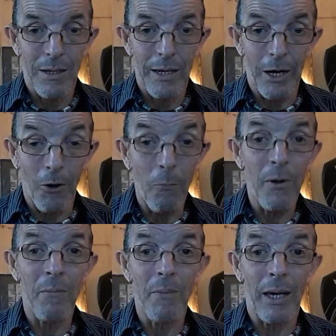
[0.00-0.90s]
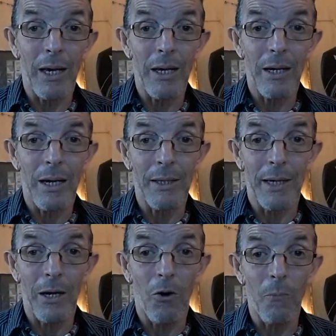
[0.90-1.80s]
Helping me and
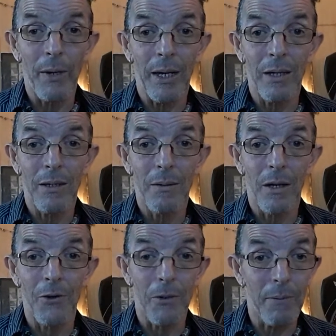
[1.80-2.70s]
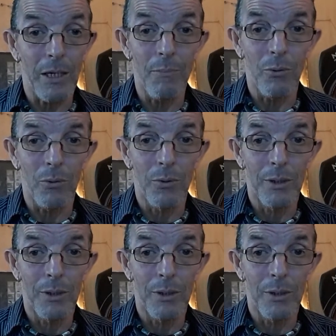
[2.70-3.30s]
helping other people,